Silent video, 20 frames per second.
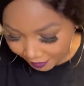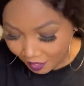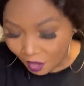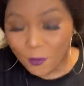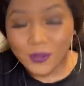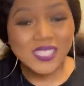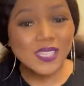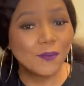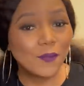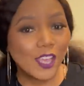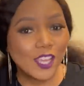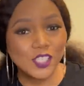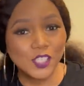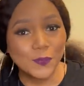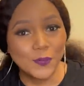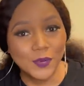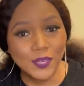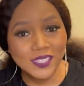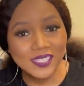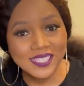which I'm going to
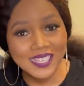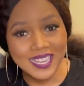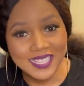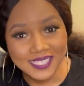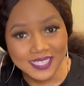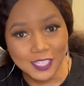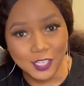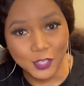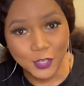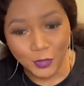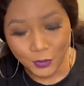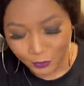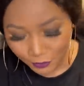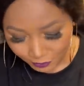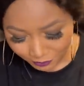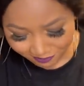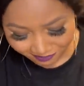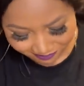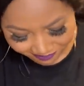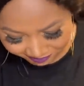put as
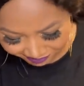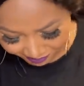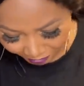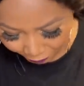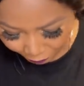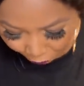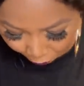deco, of